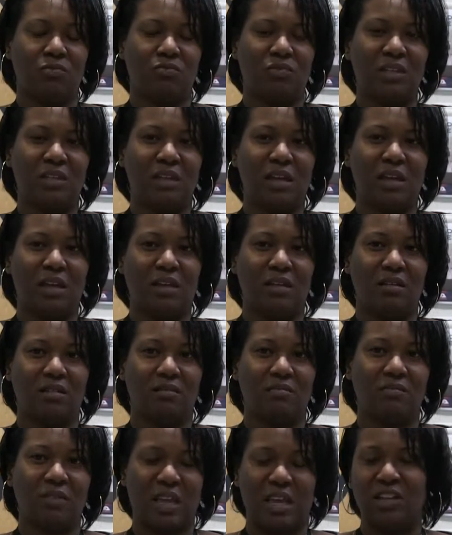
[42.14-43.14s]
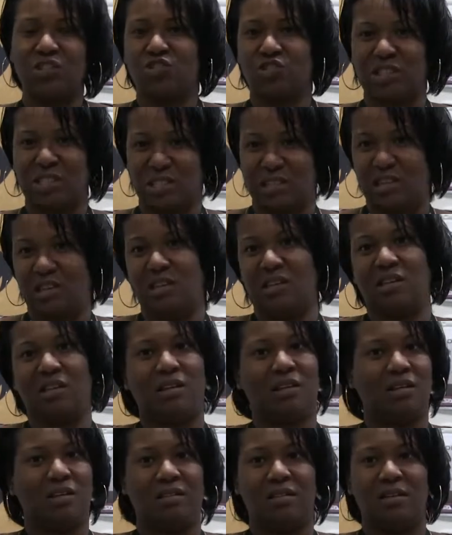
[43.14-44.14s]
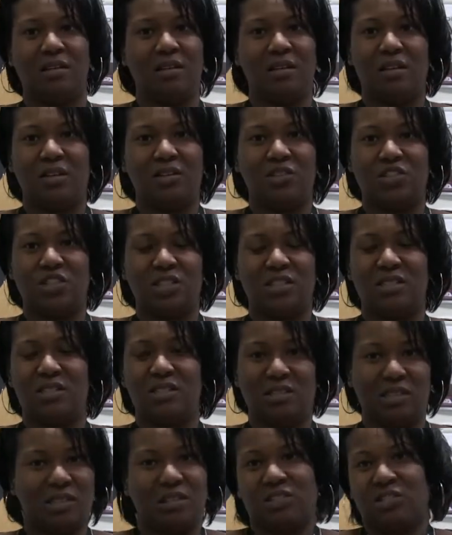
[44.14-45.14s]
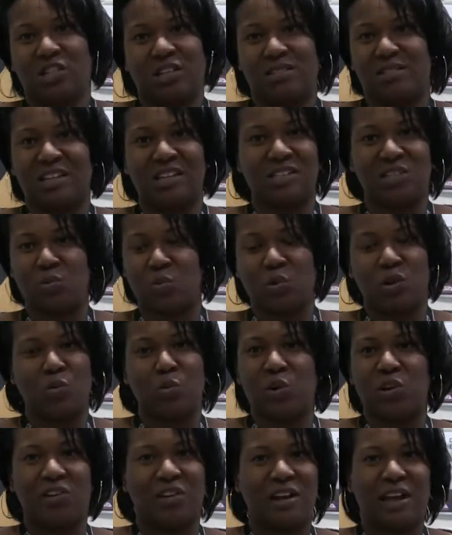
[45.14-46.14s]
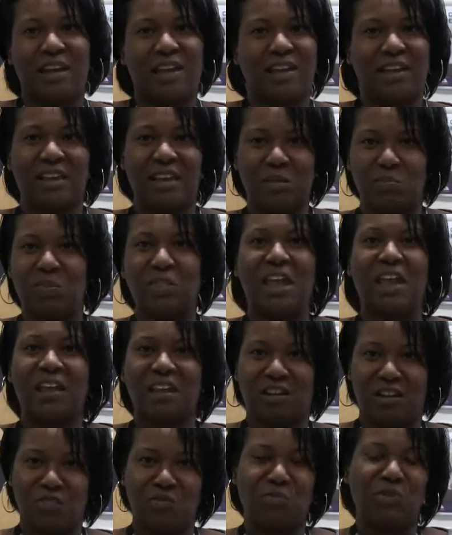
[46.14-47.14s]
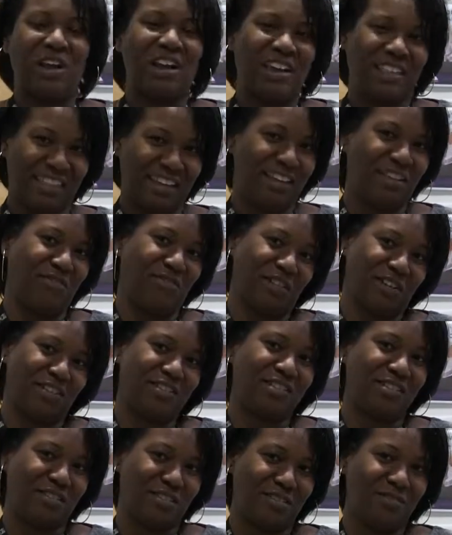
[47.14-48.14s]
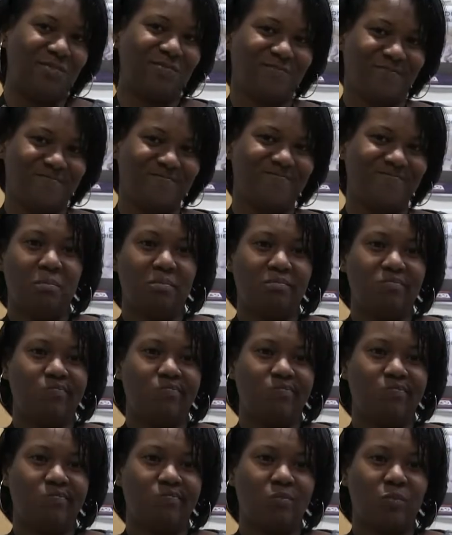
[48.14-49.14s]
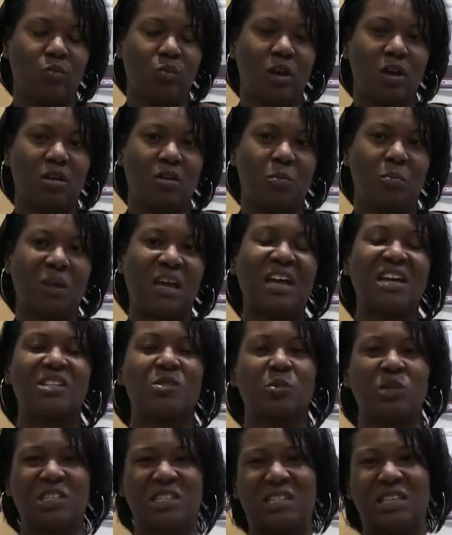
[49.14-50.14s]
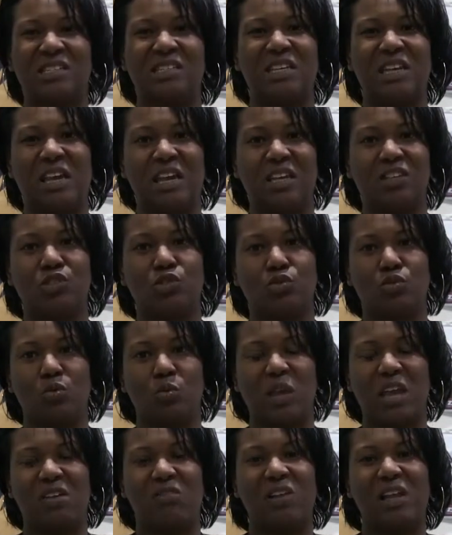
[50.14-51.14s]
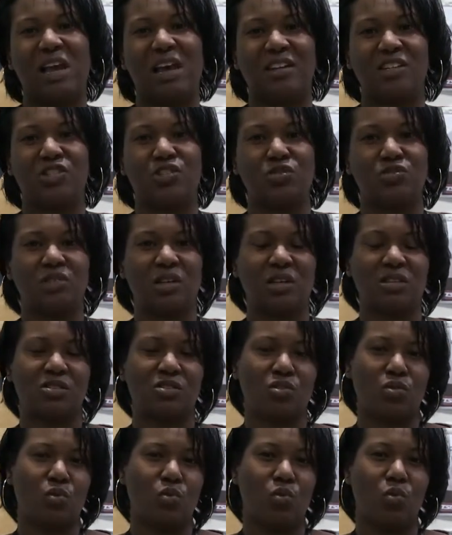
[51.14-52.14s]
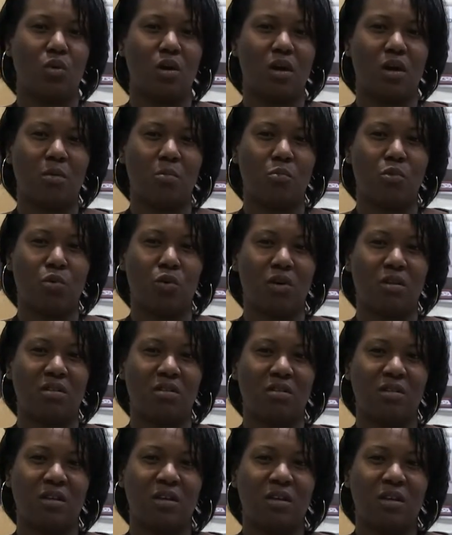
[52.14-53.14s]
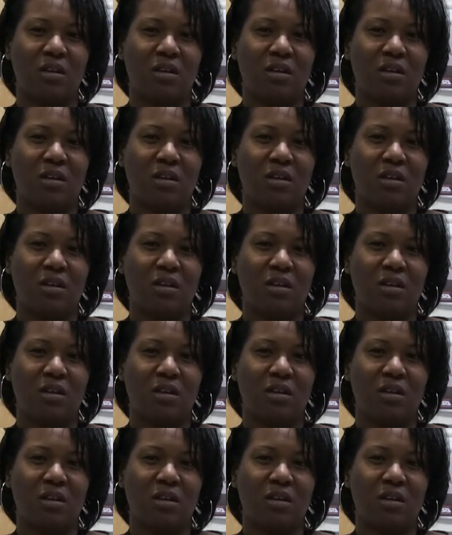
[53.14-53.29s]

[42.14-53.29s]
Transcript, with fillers: really interested and just diligent. That's the one word I could keep thinking of when I think of her. So, um, well, because we're a CTE school, we have a lot of students who are more